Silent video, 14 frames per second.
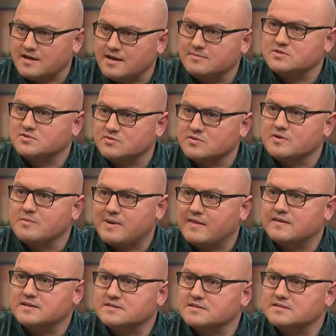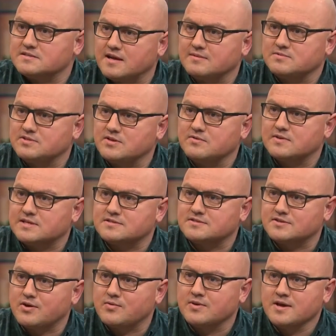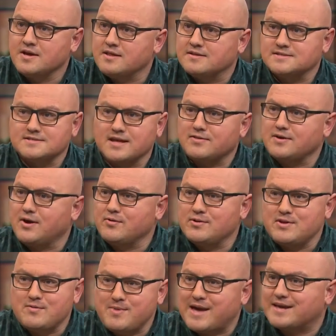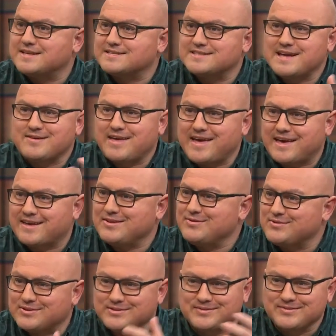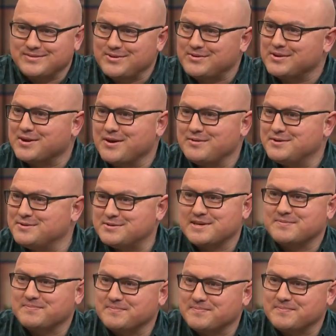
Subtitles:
time to talk about this. It's time to do this. So there's nothing holding you back. It's now there. You can go use it.